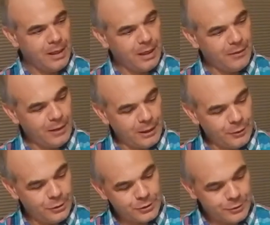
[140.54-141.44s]
and then
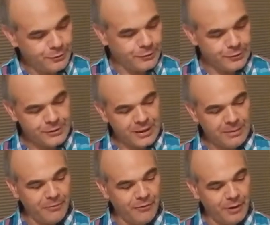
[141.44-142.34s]
you just use your
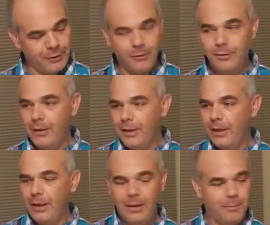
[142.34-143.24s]
same funnel
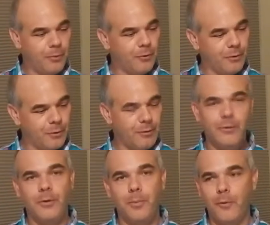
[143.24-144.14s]
and pour
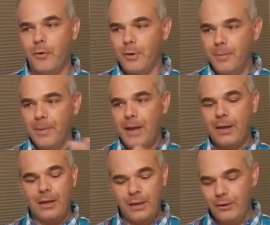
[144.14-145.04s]
the port
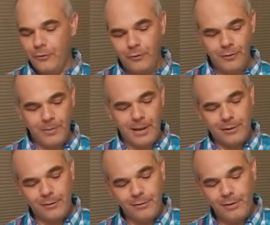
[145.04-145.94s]
back into the
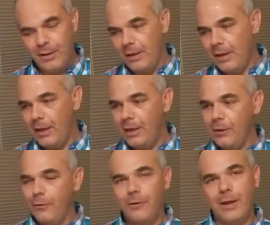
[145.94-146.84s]
bottle,
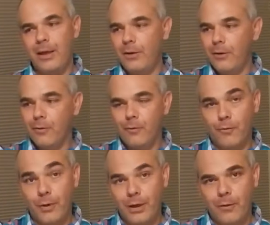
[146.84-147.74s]
and you can
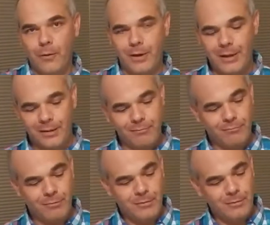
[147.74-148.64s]
recork it.
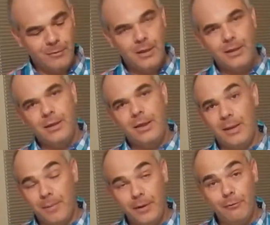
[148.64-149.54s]

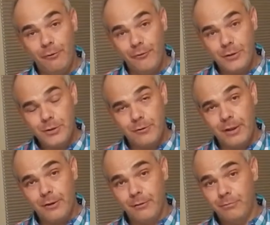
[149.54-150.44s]
Keep it in the
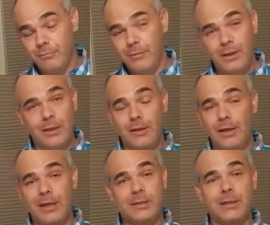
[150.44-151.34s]
refrigerator. It'll
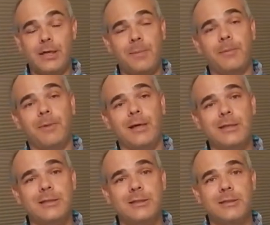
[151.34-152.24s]
last a couple
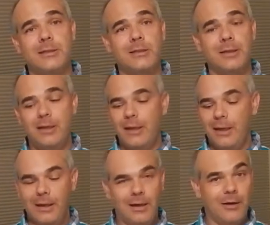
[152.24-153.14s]
months
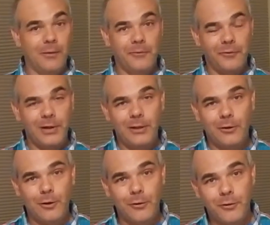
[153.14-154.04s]
uh, hopefully you
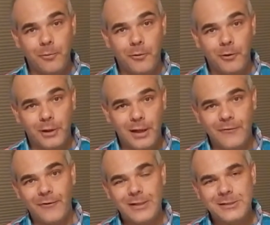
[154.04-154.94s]
go through port a
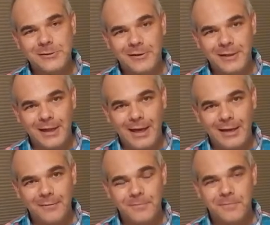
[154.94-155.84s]
lot faster than
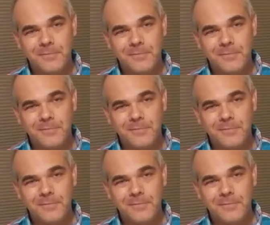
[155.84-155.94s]
that.